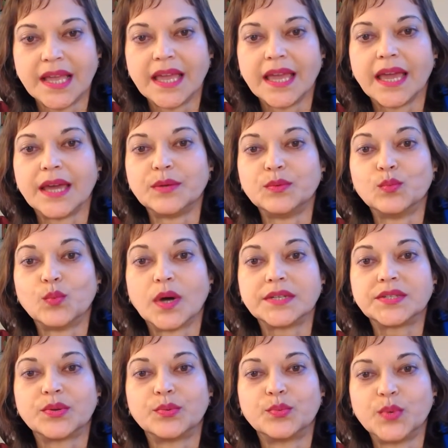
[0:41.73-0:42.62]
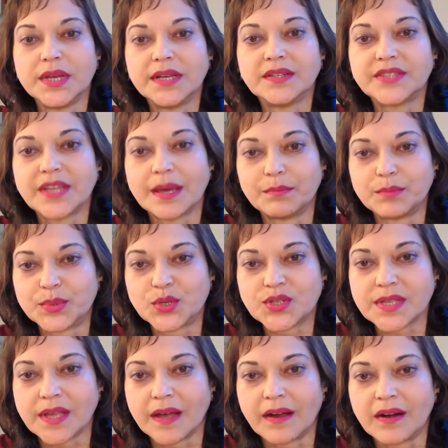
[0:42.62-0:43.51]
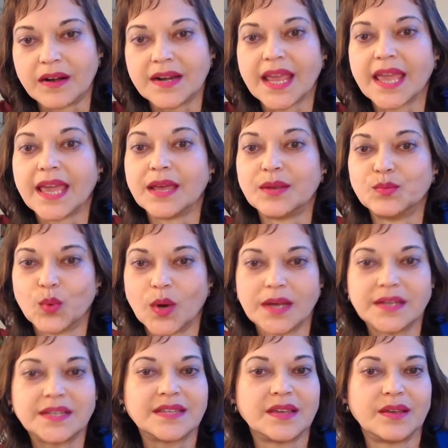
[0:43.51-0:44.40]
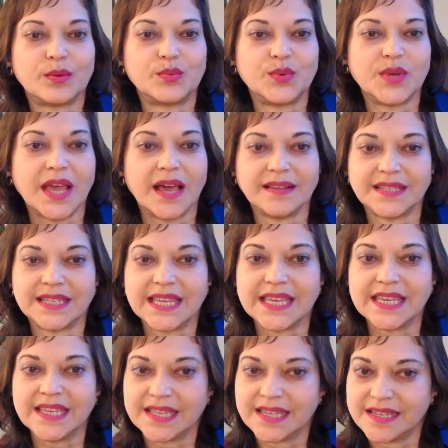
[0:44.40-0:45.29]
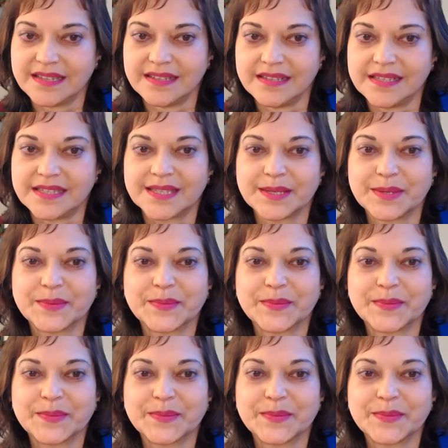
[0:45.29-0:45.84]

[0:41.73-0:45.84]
and what real numbers are and what reality is.